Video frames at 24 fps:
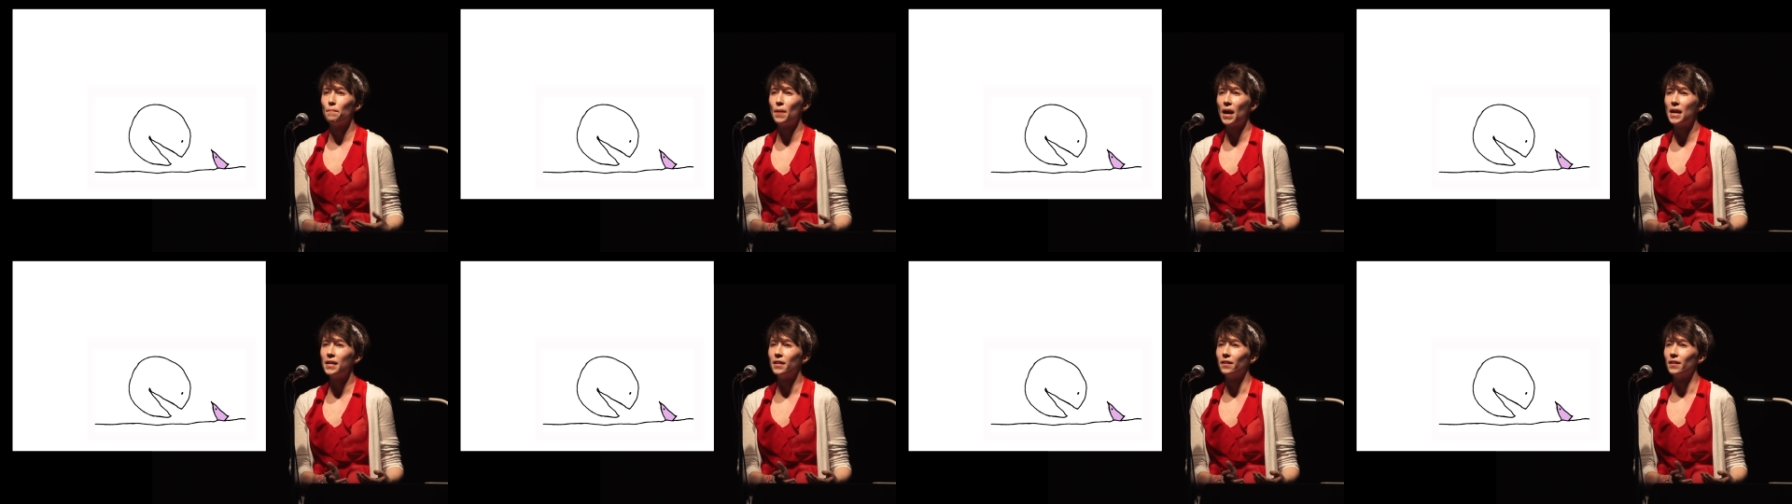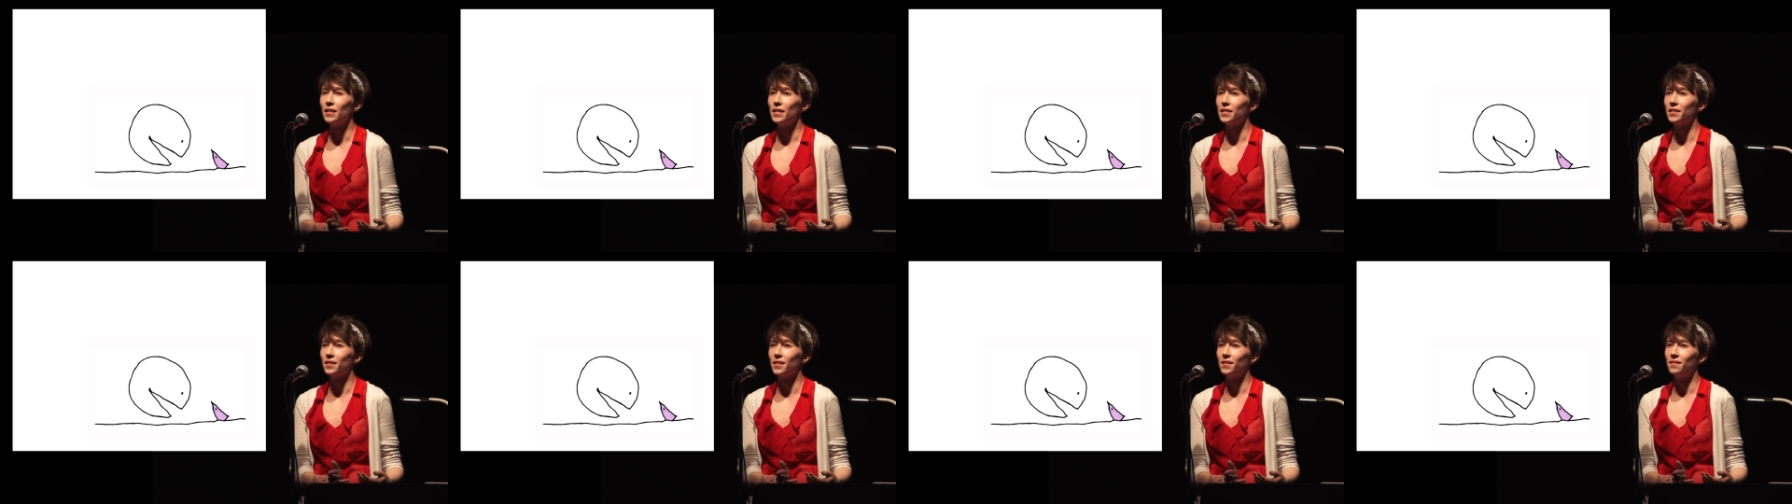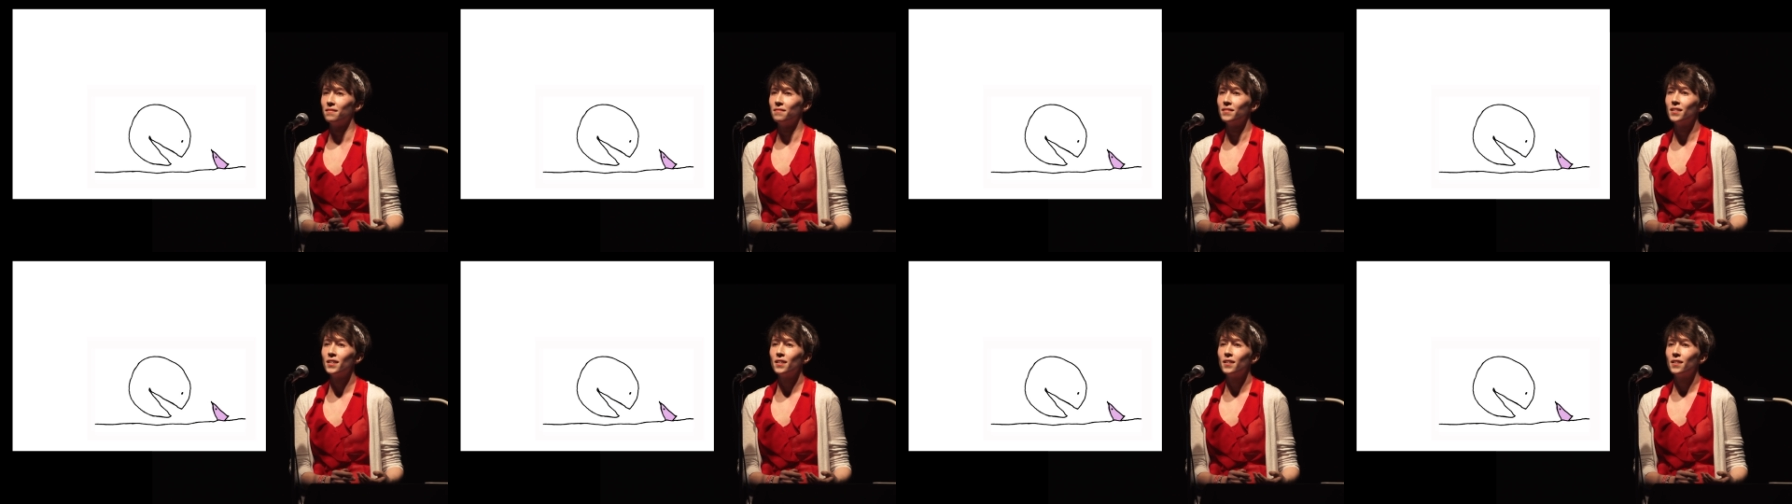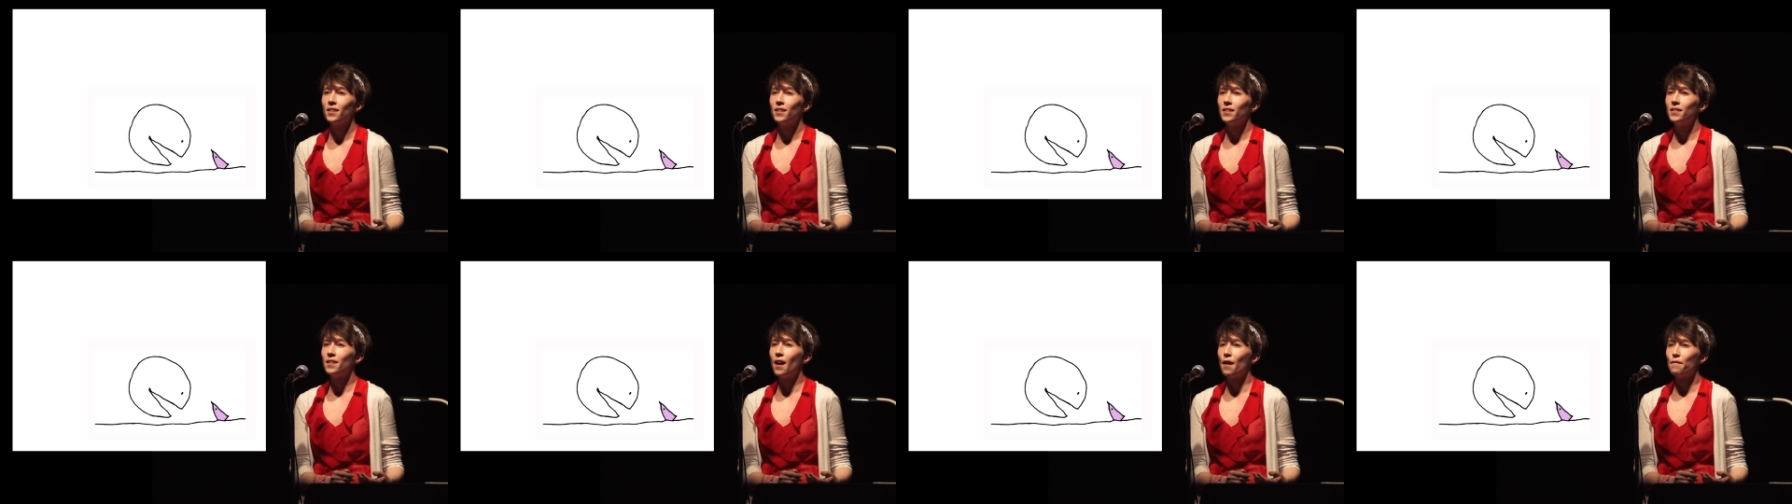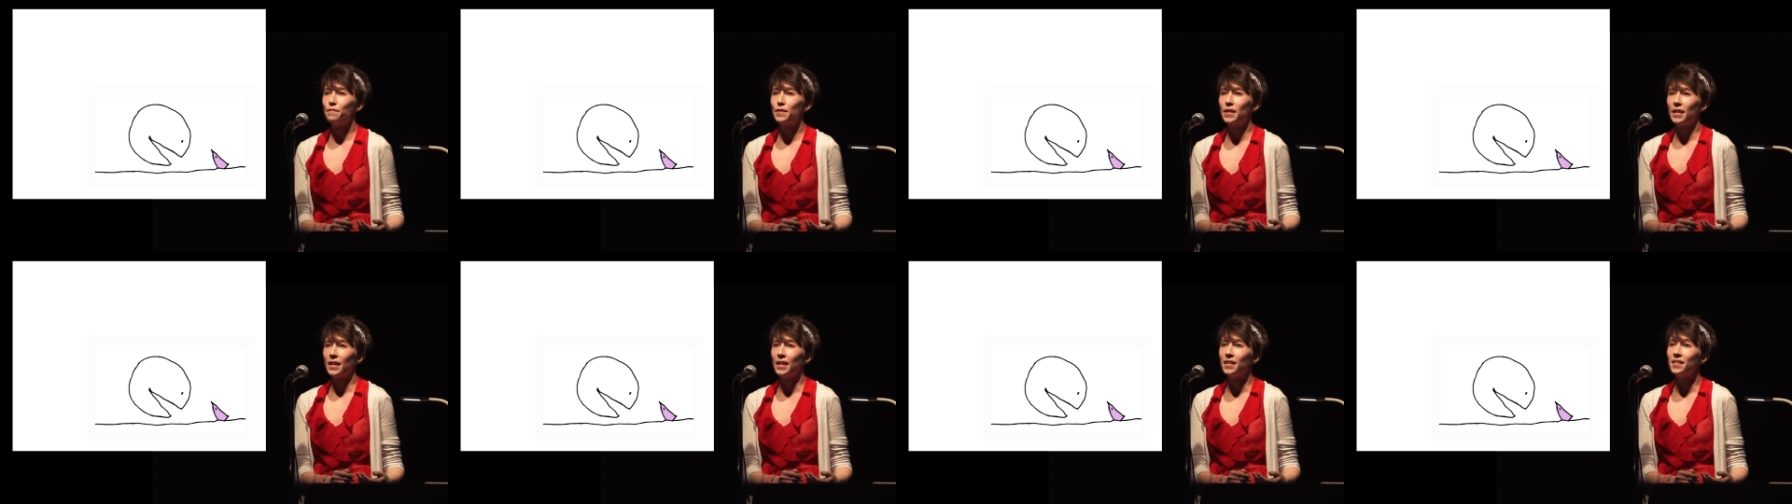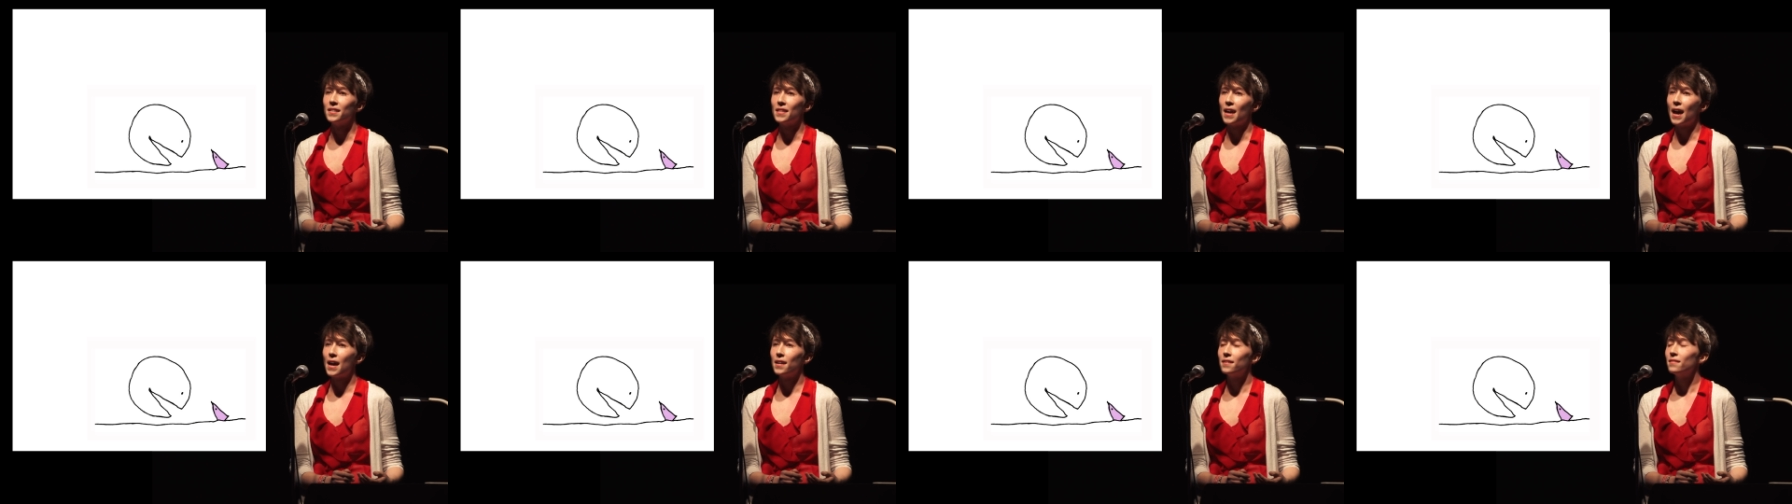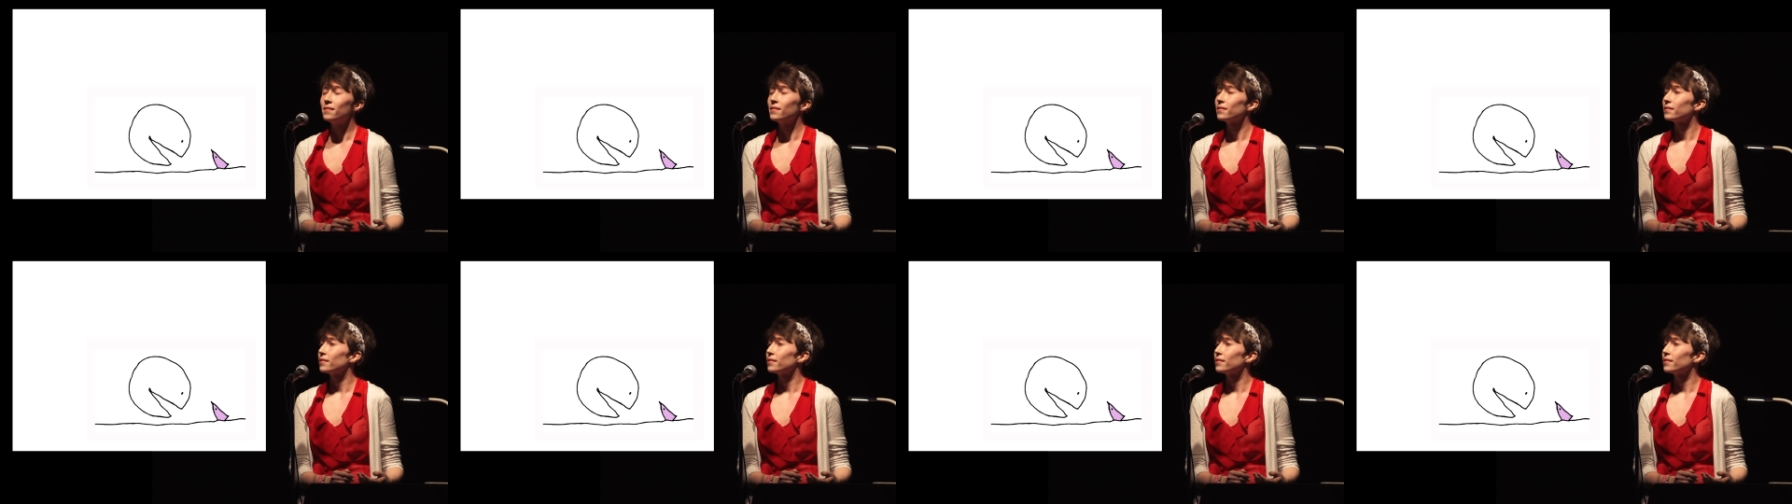binaries and not fitting into that,